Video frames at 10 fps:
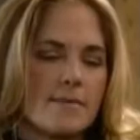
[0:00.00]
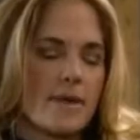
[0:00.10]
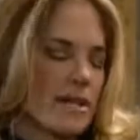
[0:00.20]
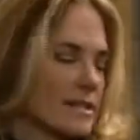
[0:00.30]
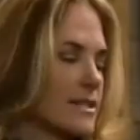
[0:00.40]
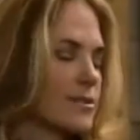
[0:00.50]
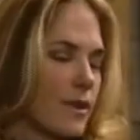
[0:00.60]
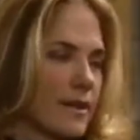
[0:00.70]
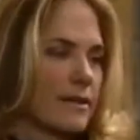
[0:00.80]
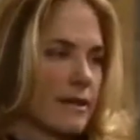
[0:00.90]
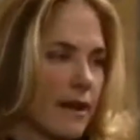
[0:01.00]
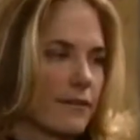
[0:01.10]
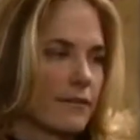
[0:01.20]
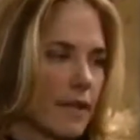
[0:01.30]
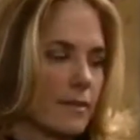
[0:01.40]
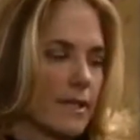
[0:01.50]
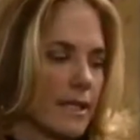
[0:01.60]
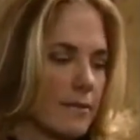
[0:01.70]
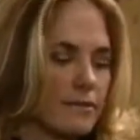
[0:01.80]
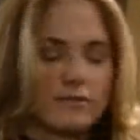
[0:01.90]
Because he's threatened our
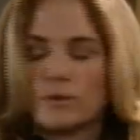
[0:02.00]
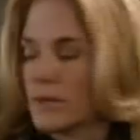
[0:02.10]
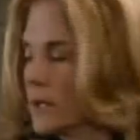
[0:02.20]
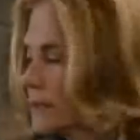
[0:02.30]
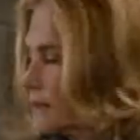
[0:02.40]
family before.